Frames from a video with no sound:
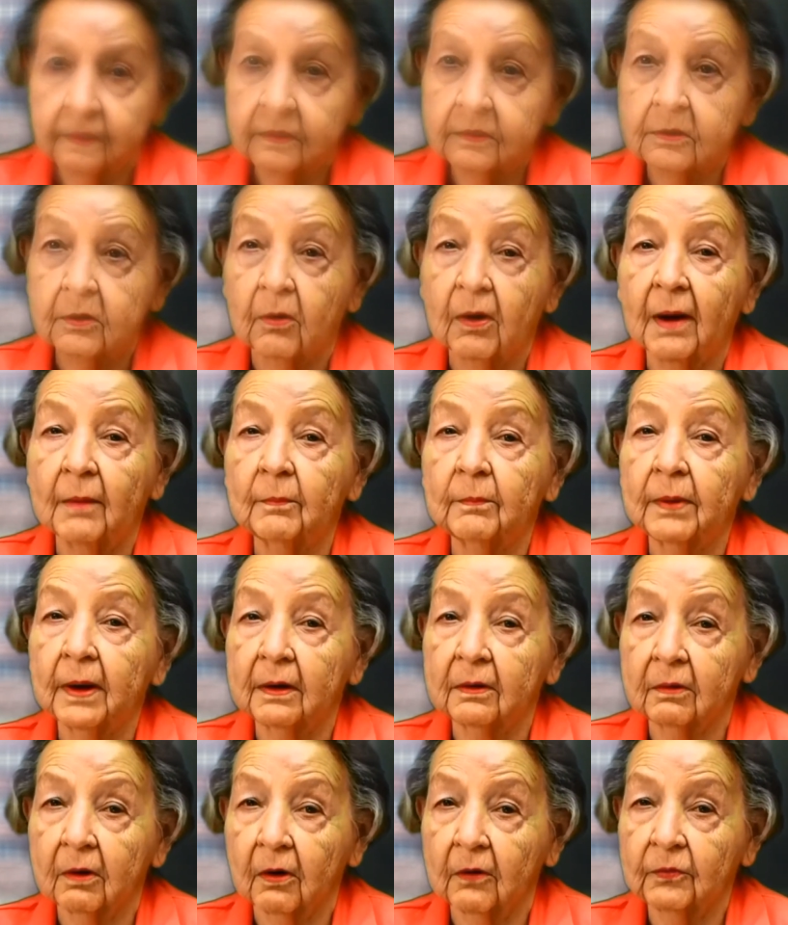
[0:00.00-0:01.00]
So I'm
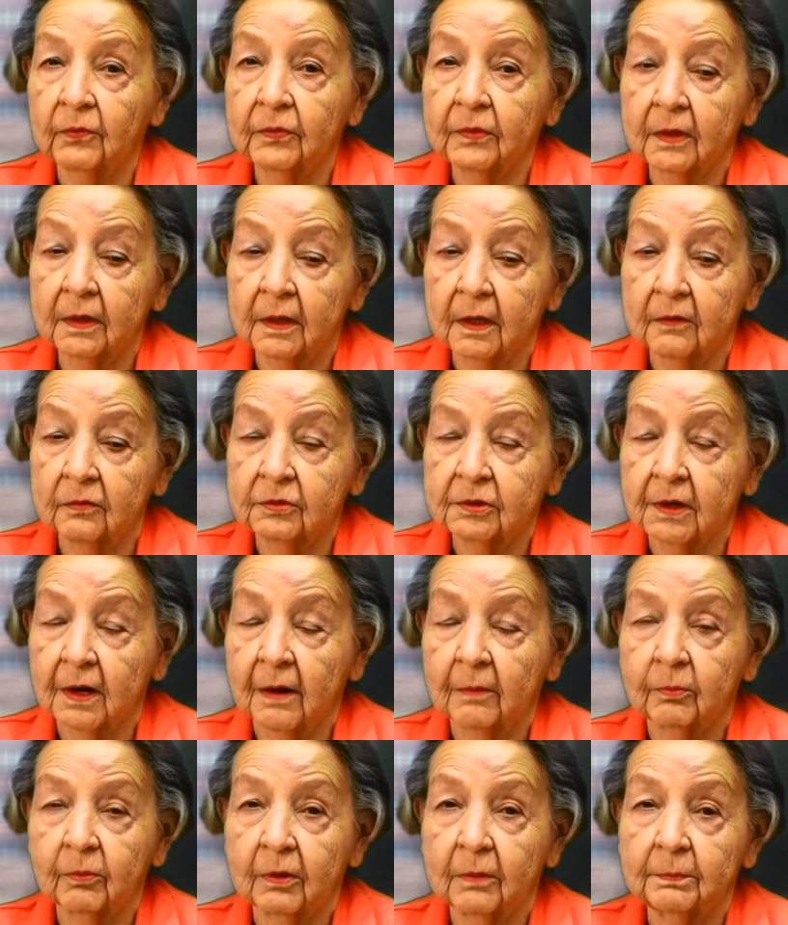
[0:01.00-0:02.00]
better off in the gift
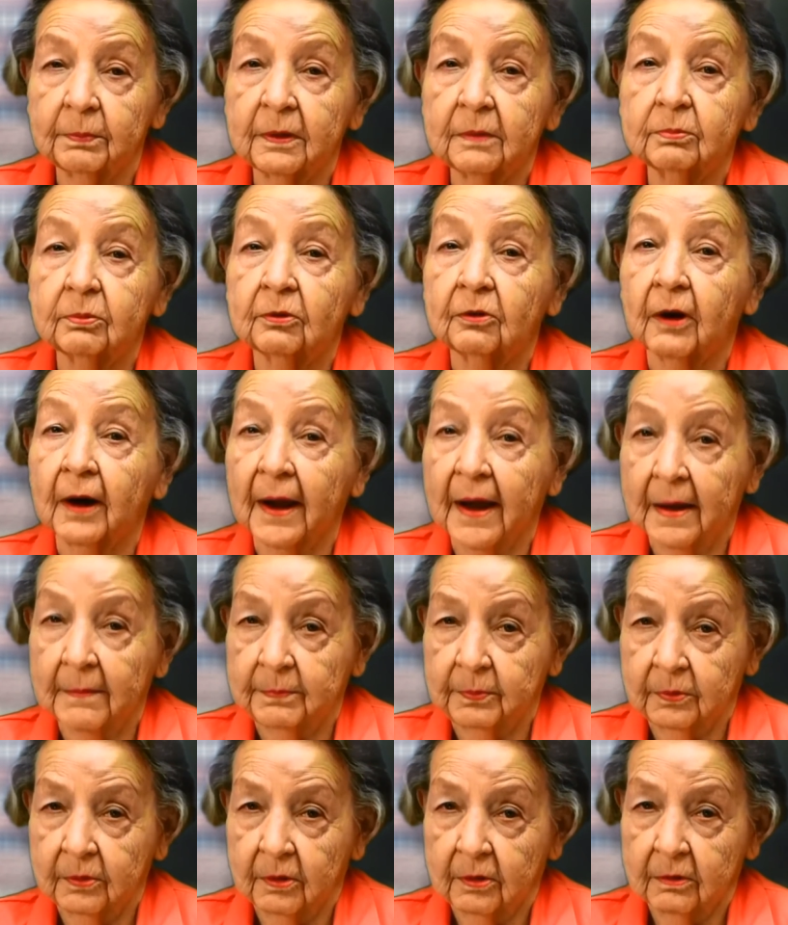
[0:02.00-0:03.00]
shop where people are
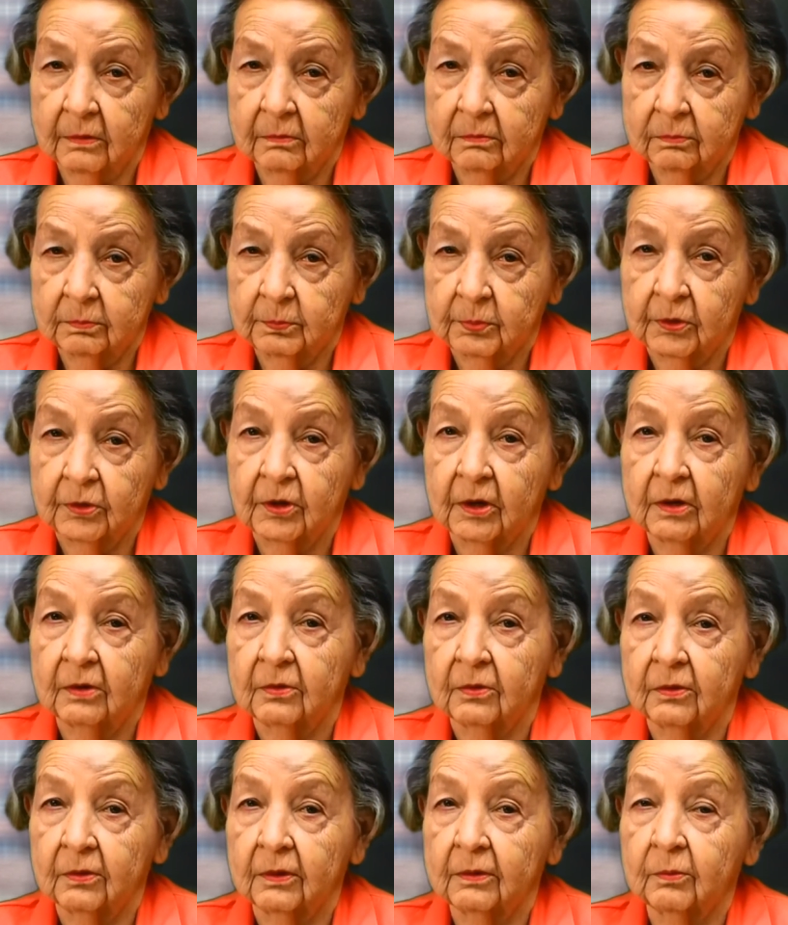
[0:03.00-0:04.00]
happier,
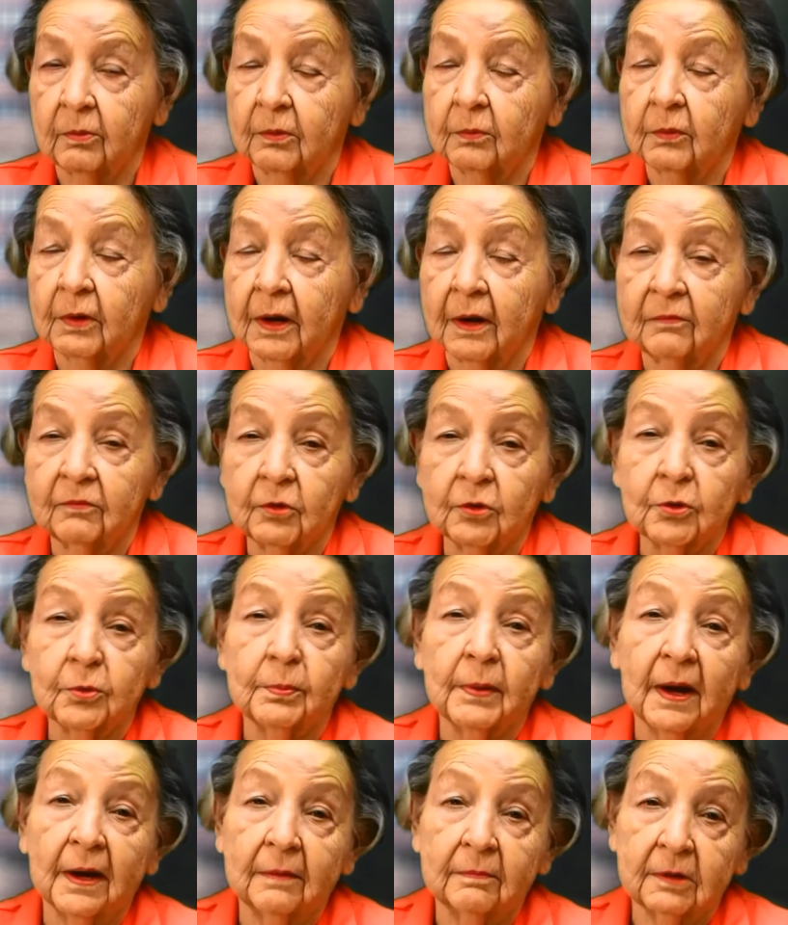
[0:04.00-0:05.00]
particularly when we have
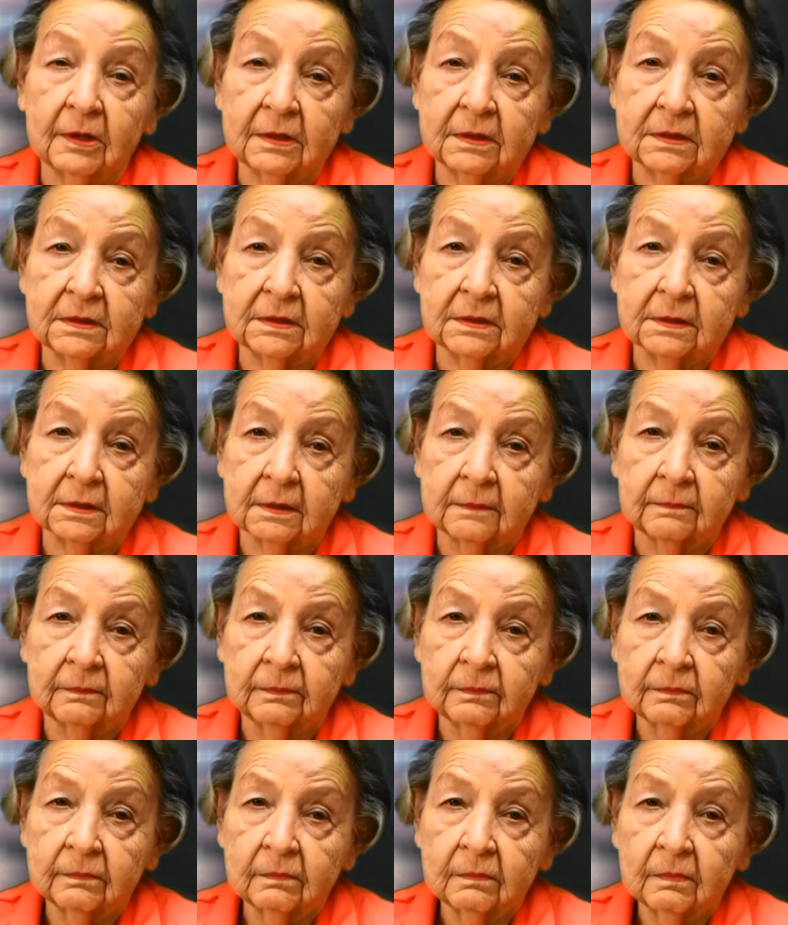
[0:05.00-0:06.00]
new babies
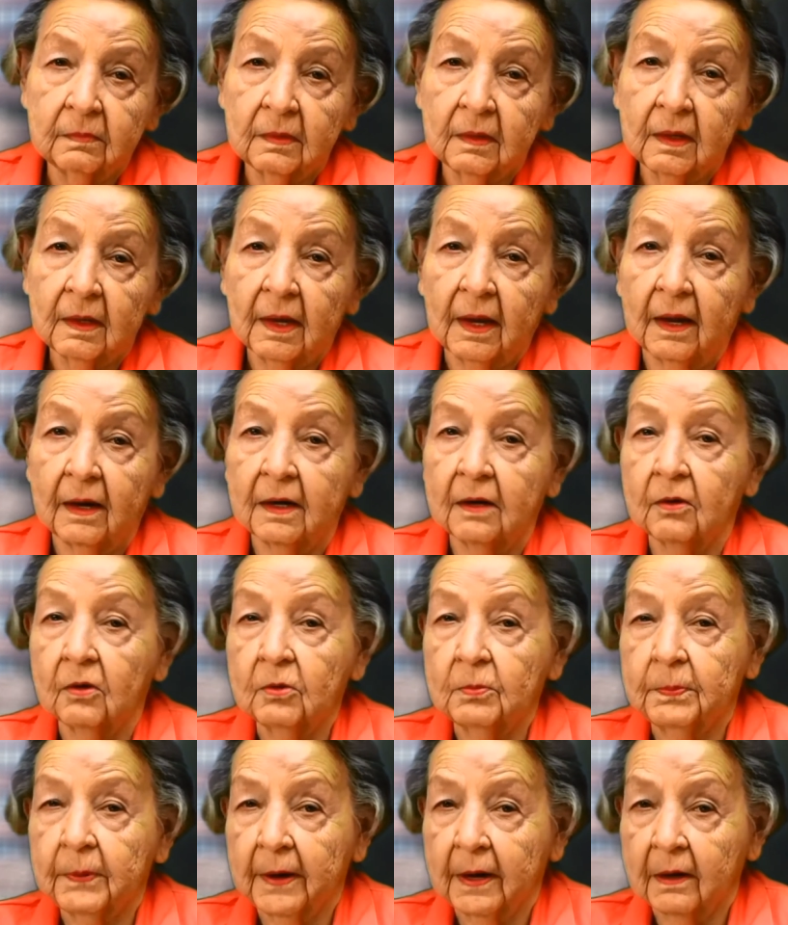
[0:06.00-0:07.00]
and
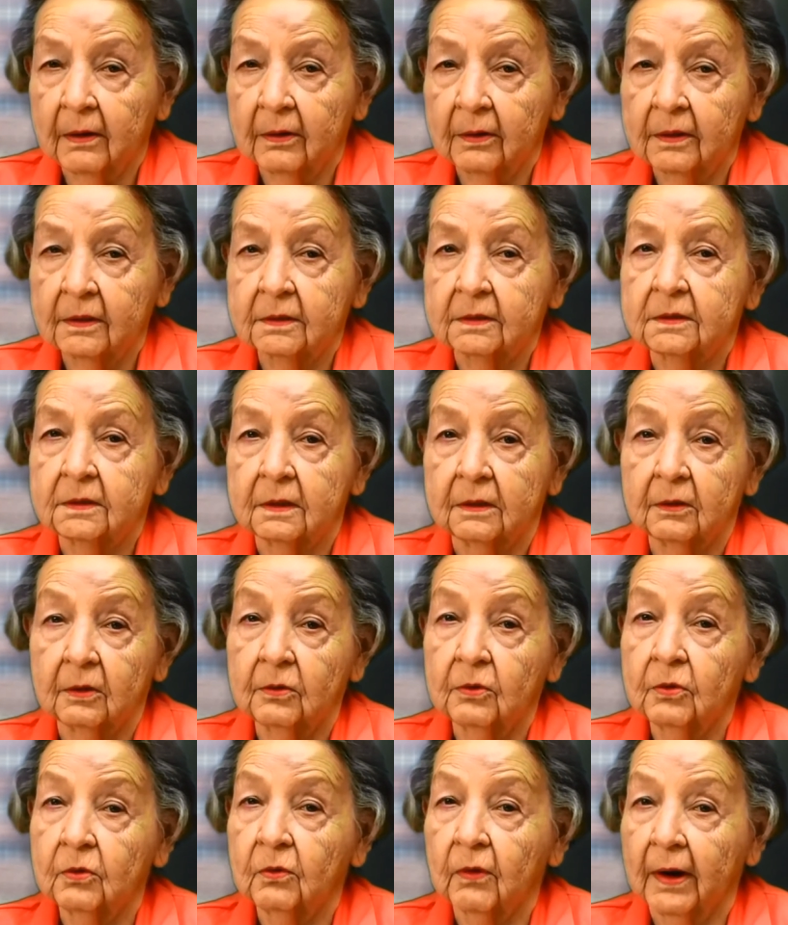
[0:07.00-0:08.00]
new parents
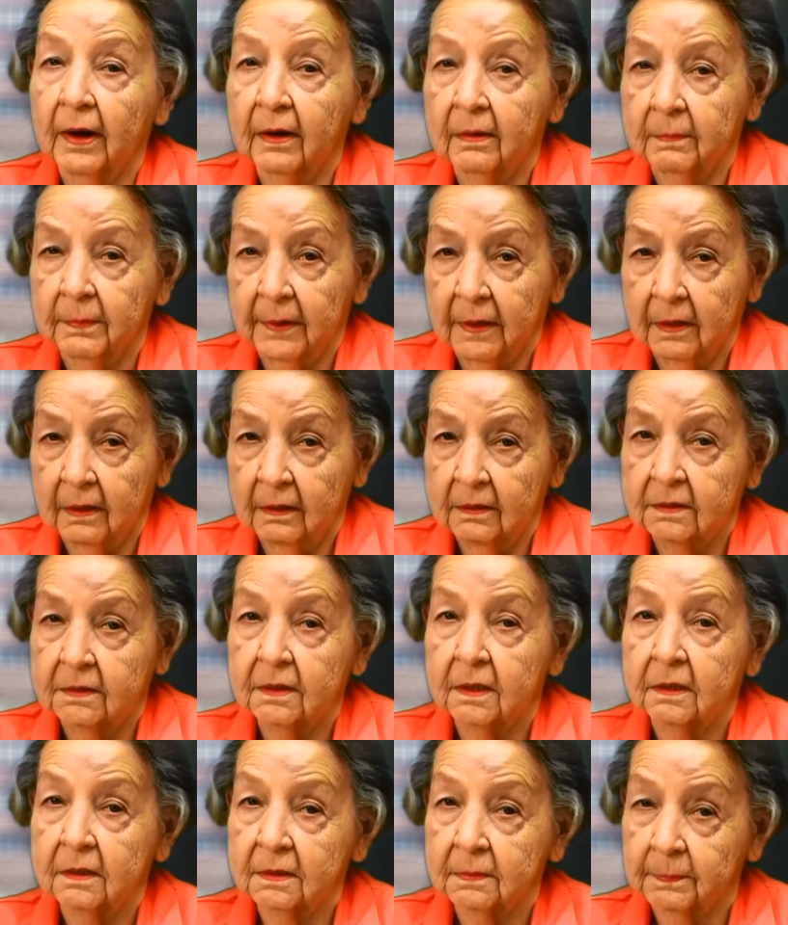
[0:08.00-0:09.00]
and new
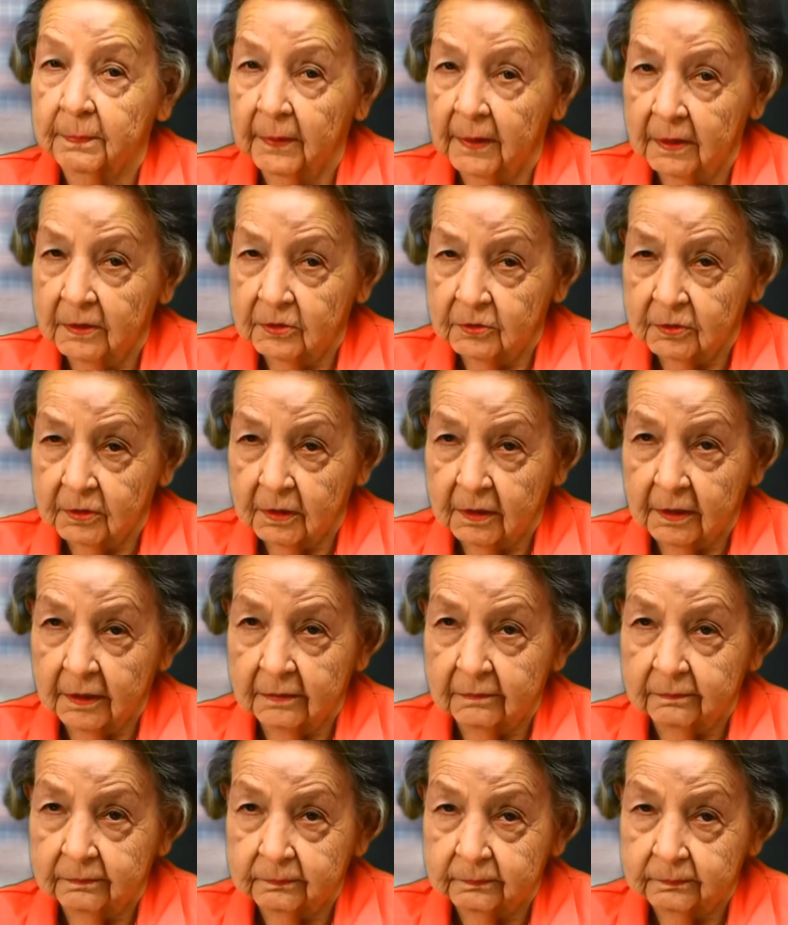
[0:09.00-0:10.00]
grandparents especially.